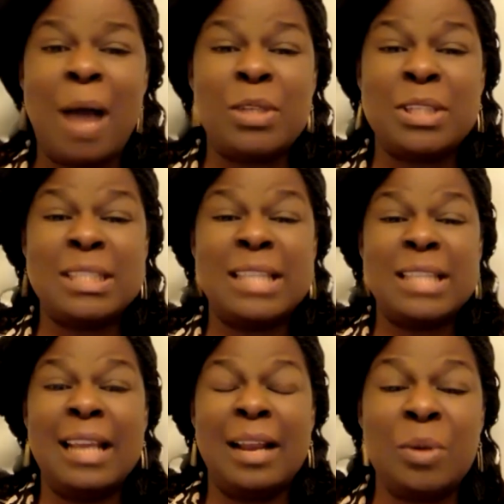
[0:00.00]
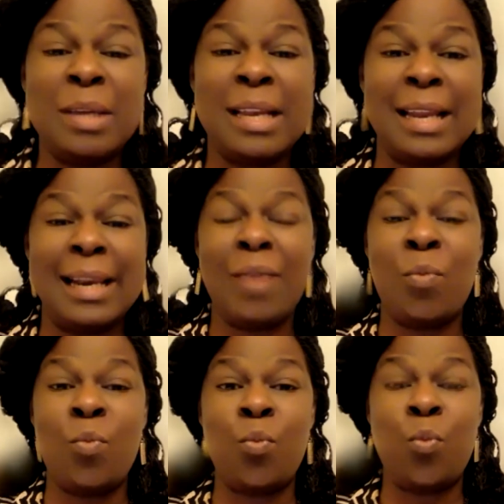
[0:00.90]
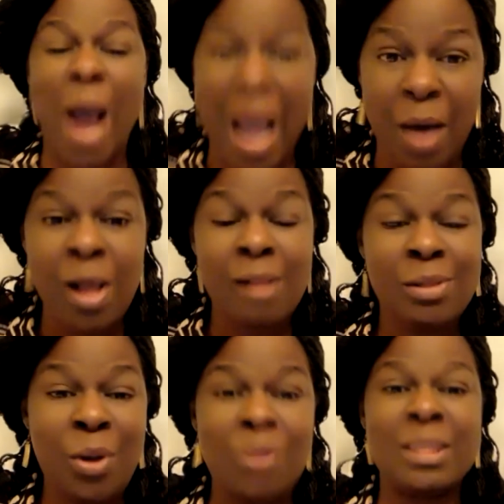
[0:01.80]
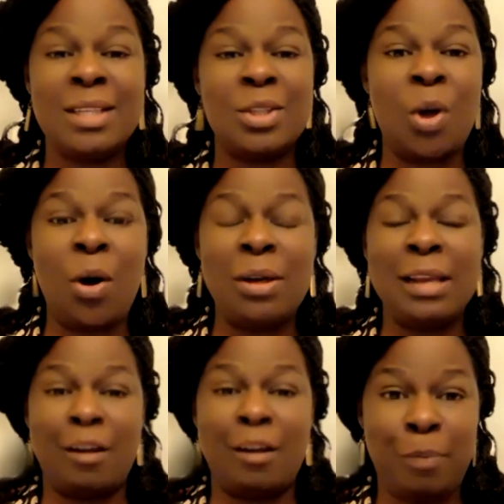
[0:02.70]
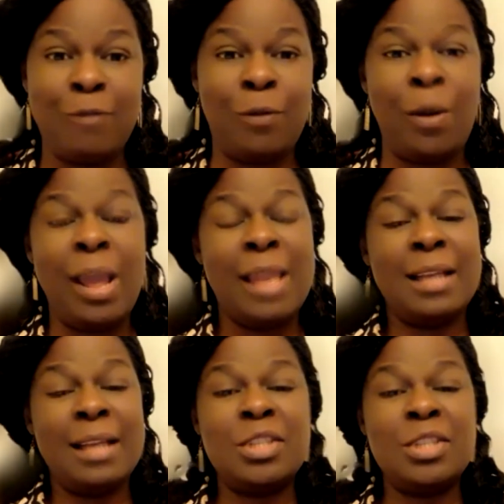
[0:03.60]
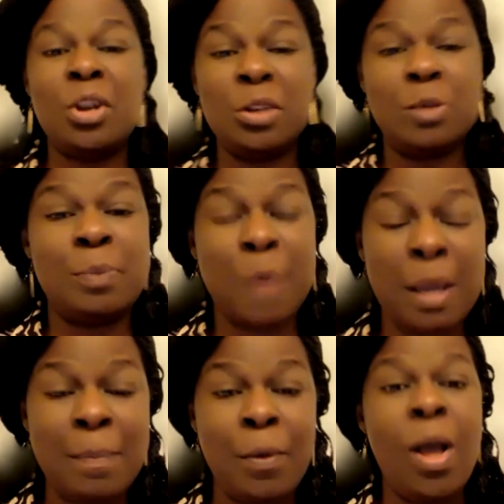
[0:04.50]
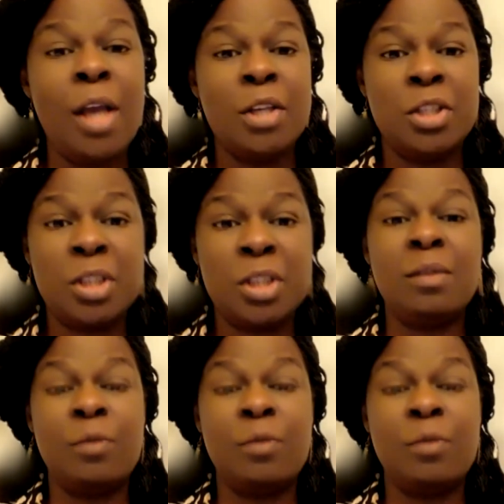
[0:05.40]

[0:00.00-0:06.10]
I was just standing and looking and like, wow, Lord, this is all that I've prayed for, that these young people should